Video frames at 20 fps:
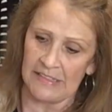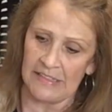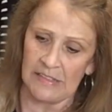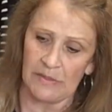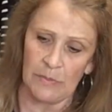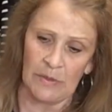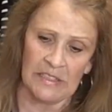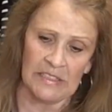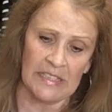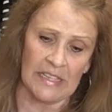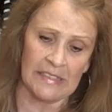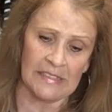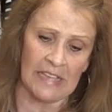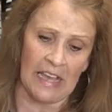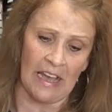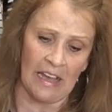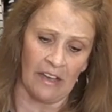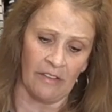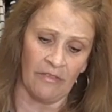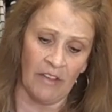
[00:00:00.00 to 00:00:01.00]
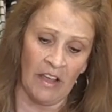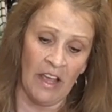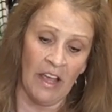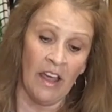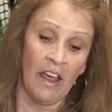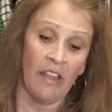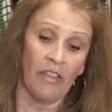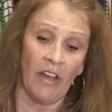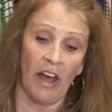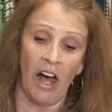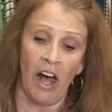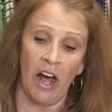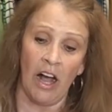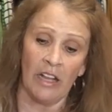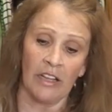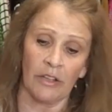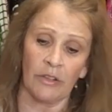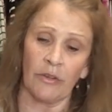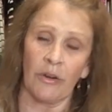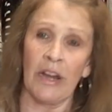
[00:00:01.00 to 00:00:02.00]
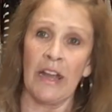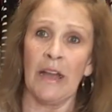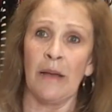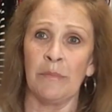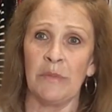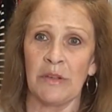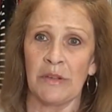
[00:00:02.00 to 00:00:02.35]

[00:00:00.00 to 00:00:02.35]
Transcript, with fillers: This one does have the hologram.